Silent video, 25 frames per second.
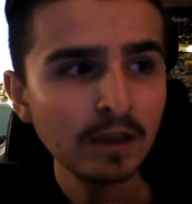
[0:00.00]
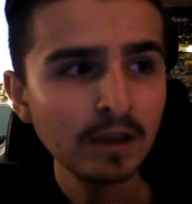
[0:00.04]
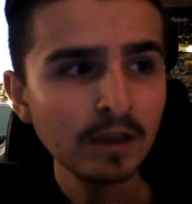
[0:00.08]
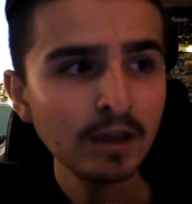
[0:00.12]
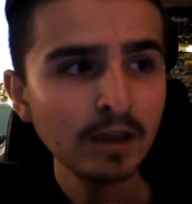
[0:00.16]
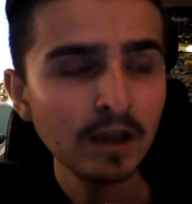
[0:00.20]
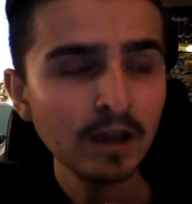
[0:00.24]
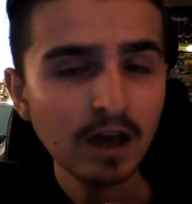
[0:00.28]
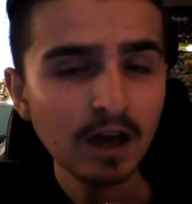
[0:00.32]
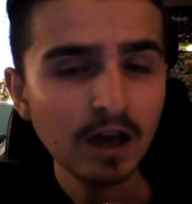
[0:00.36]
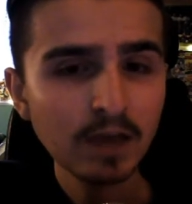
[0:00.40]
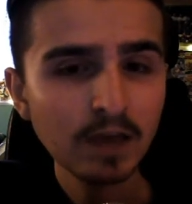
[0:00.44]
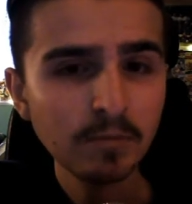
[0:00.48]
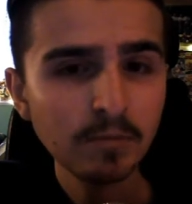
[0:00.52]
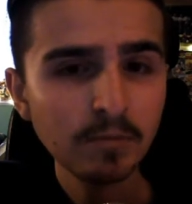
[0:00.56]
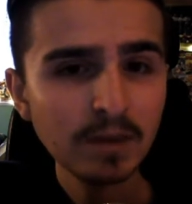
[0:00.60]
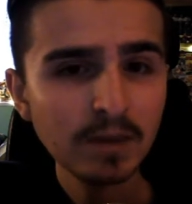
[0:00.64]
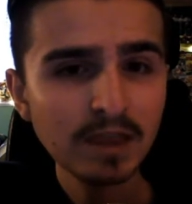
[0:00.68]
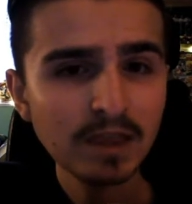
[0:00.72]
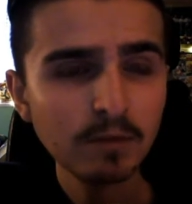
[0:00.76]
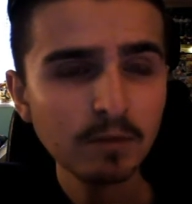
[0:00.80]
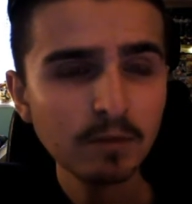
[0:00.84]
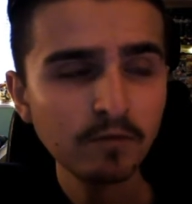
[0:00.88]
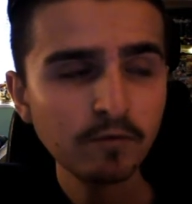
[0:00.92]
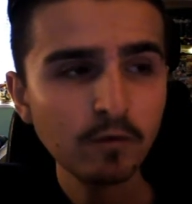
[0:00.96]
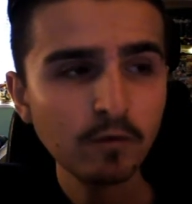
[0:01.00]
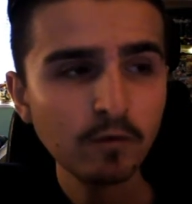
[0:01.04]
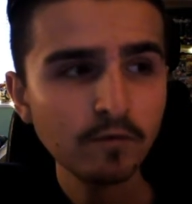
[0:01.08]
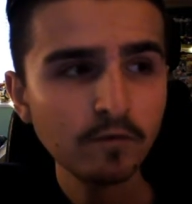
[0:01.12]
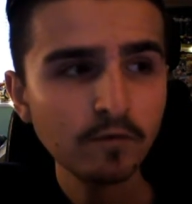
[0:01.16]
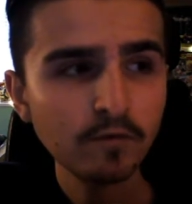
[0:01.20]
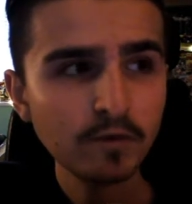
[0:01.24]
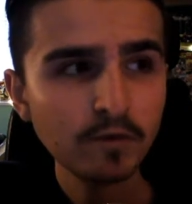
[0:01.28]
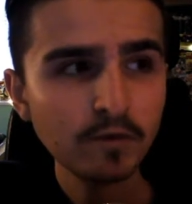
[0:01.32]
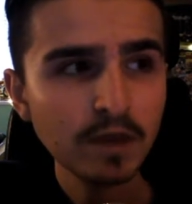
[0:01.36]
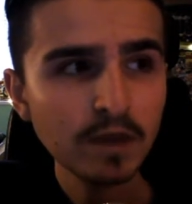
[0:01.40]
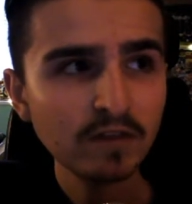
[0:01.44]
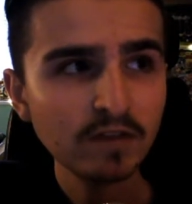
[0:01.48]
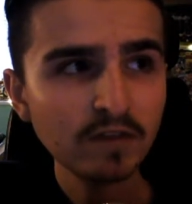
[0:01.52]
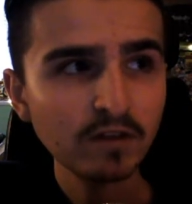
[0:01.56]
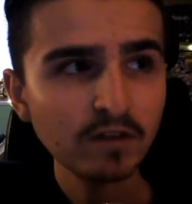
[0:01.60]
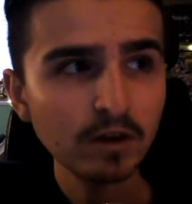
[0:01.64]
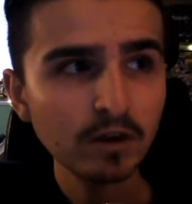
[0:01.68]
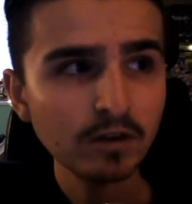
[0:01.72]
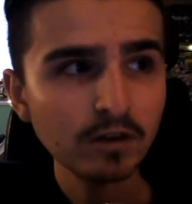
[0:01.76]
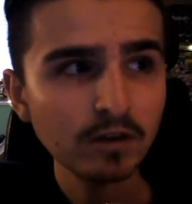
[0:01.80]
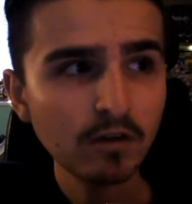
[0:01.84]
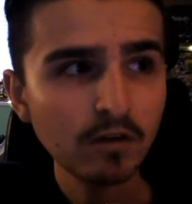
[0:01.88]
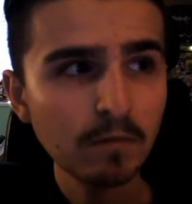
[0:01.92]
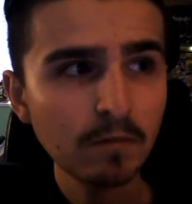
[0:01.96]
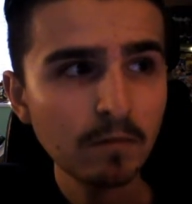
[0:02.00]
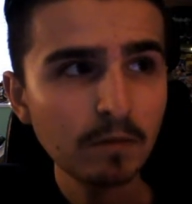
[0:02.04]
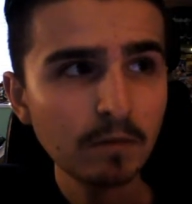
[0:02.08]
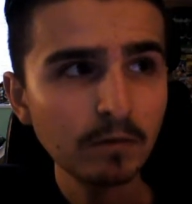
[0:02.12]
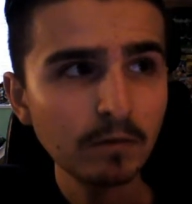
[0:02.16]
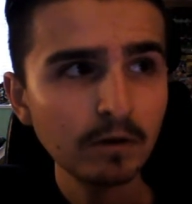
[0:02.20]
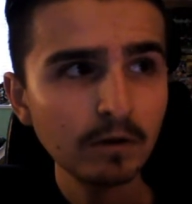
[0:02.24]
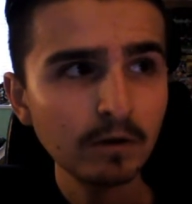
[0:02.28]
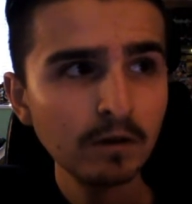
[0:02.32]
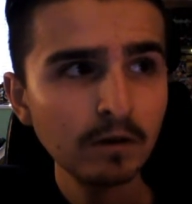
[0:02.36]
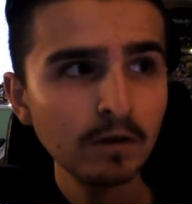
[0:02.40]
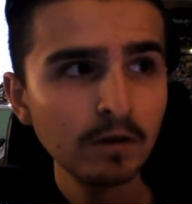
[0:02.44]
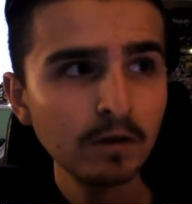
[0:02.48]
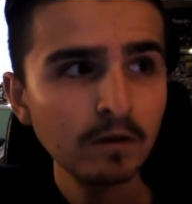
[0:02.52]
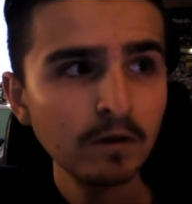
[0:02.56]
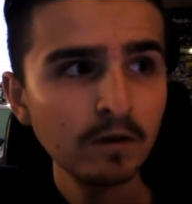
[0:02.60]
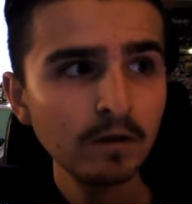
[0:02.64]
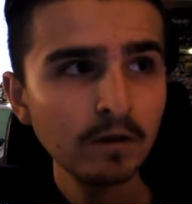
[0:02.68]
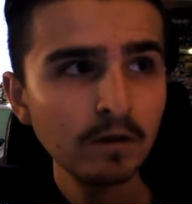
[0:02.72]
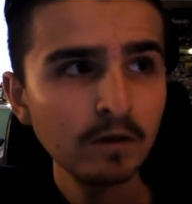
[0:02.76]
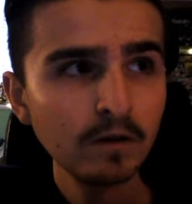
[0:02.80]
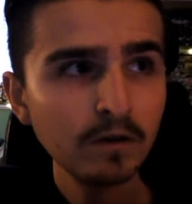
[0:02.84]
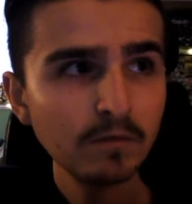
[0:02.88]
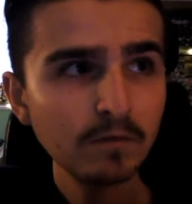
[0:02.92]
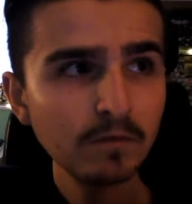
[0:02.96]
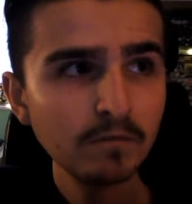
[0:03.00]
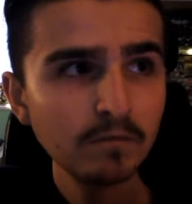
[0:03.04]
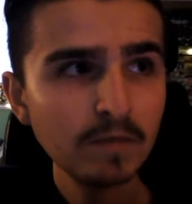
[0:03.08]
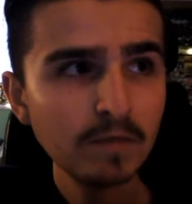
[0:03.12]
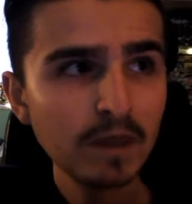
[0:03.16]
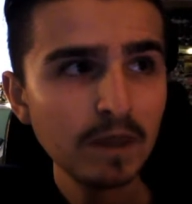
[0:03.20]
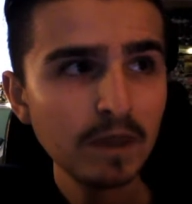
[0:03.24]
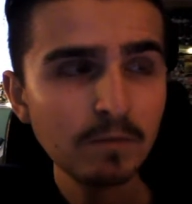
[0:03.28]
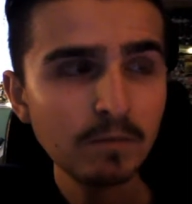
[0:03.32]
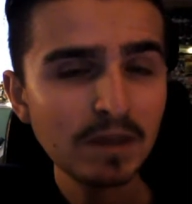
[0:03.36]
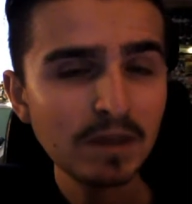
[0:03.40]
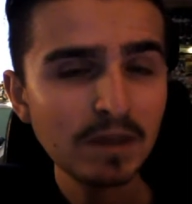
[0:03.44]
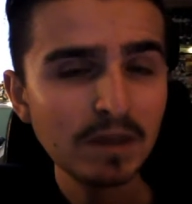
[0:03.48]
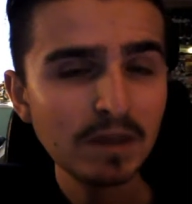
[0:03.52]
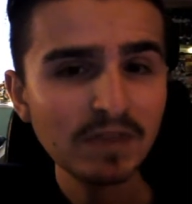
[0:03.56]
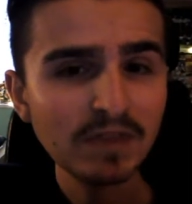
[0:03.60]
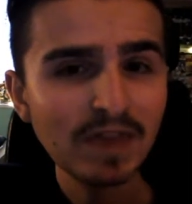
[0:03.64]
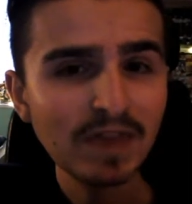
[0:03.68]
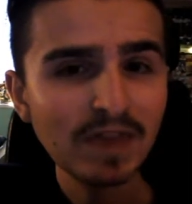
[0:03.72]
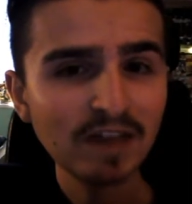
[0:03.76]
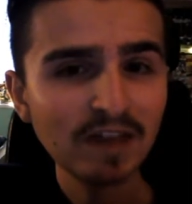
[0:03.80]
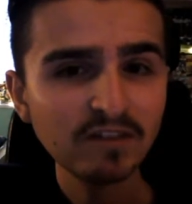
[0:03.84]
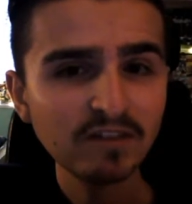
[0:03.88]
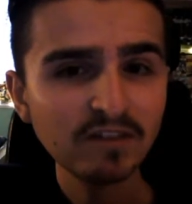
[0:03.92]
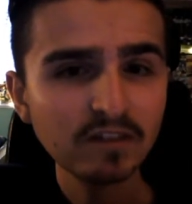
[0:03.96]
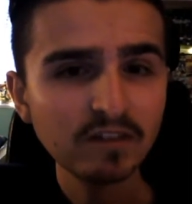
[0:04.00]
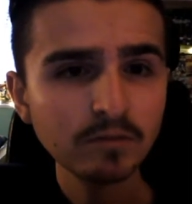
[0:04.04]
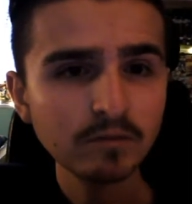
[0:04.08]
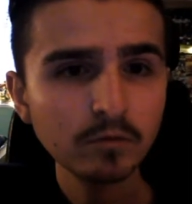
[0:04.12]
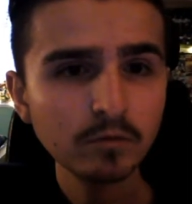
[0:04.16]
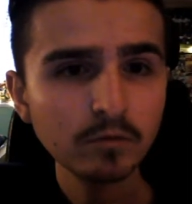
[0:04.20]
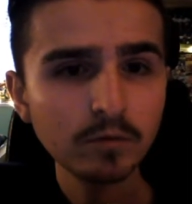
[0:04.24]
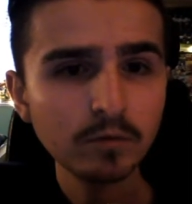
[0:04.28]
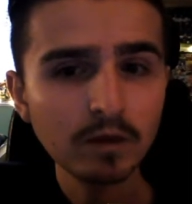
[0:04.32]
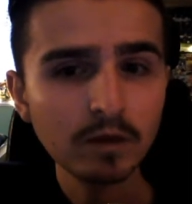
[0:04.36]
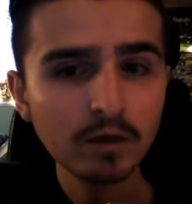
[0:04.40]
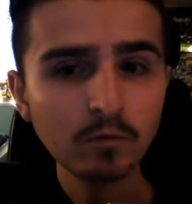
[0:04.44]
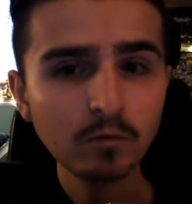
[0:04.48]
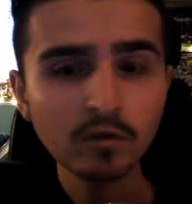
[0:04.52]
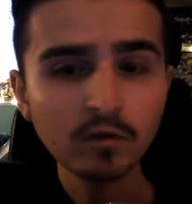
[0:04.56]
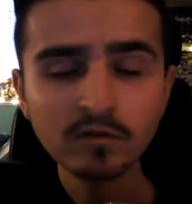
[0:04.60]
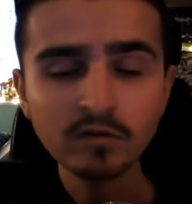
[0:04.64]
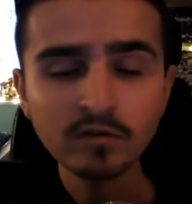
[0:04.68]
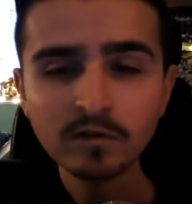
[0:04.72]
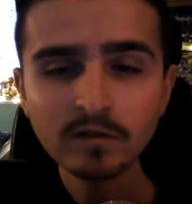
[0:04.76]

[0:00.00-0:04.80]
I'd been there before a few years ago. I don't remember it being that accessible, but it was.